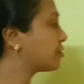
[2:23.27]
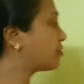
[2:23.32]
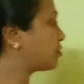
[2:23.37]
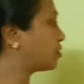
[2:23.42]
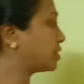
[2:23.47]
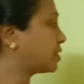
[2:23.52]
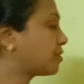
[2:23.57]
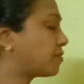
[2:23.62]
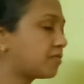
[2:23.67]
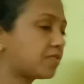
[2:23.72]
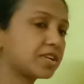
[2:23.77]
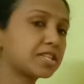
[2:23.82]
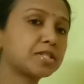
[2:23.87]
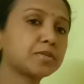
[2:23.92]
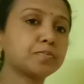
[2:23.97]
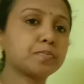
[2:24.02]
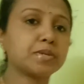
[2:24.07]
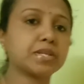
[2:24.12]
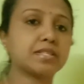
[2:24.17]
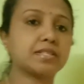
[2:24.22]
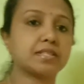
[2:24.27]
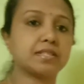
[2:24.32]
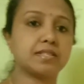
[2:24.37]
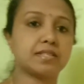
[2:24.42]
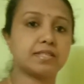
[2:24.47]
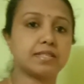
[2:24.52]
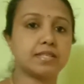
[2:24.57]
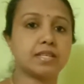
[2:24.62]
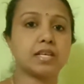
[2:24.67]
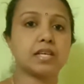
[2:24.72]
for the first person
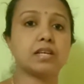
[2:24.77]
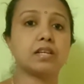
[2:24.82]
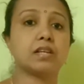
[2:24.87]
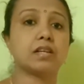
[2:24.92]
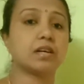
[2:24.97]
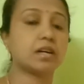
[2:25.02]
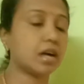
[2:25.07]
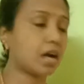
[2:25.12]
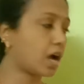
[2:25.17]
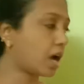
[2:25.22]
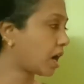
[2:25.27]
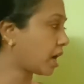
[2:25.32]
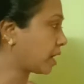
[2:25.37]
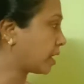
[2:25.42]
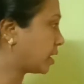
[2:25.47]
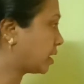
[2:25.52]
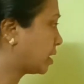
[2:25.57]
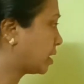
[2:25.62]
singular I.